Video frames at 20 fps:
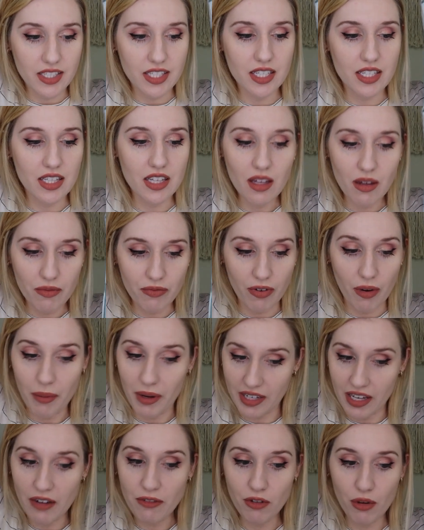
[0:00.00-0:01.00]
this is
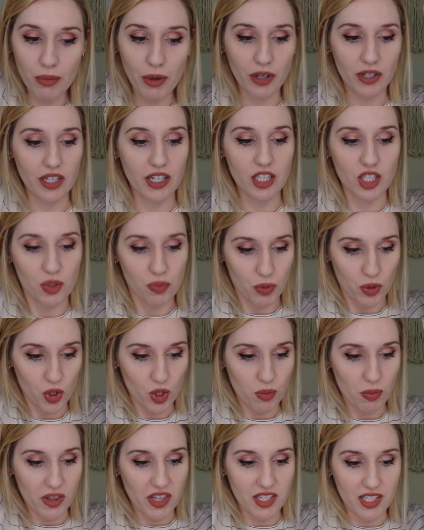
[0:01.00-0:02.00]
from Market and
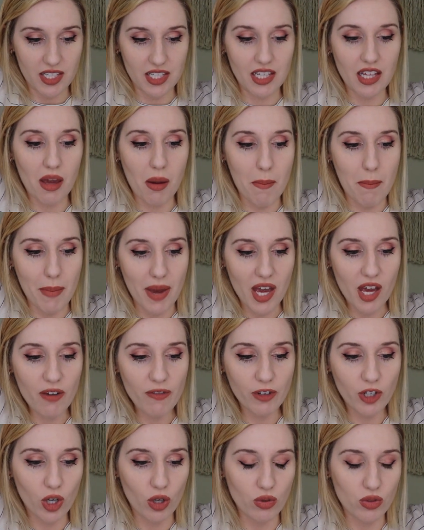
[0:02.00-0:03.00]
Spruce, but this is the
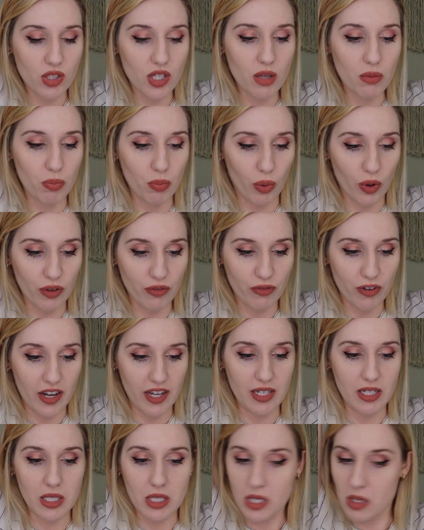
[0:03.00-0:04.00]
Maeve Cozy
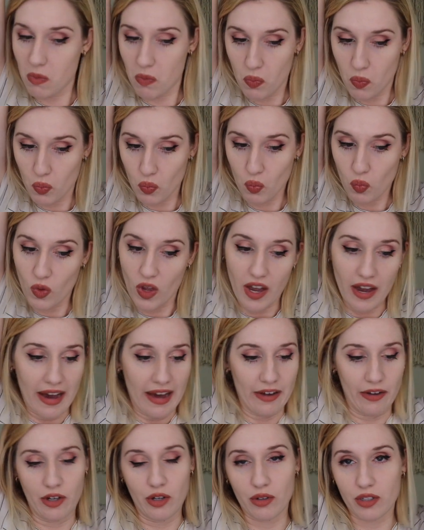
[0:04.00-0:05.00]
Boyfriend.
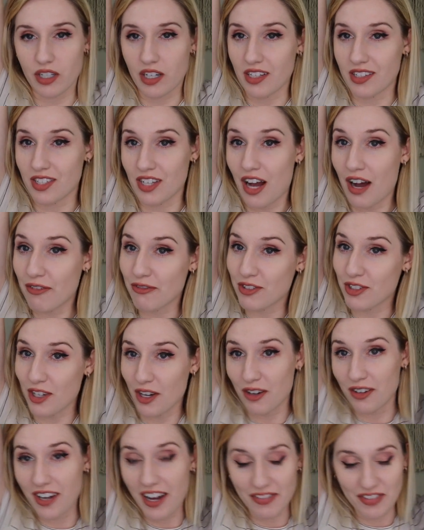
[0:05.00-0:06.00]
I don't know, it cuts off.
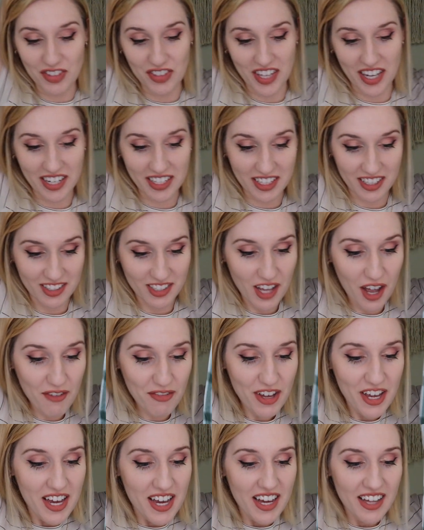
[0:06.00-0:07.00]
So after that, it cuts
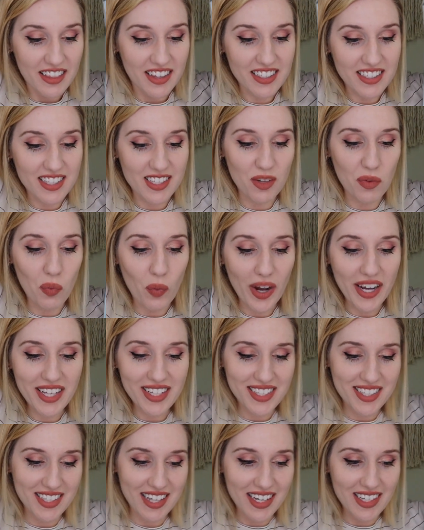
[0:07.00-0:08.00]
off. This is in
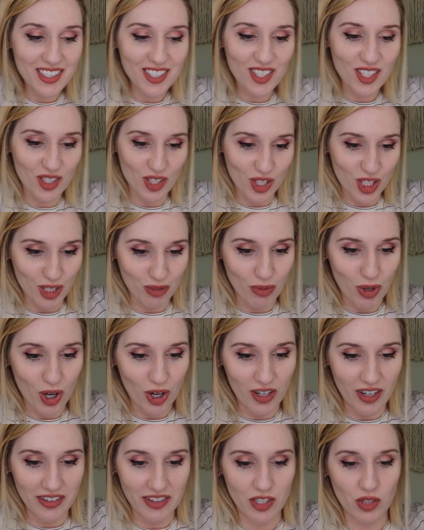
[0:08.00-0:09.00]
white, size
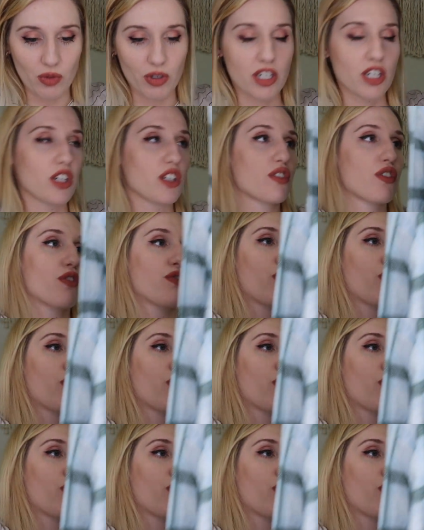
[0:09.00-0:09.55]
small, and this retails for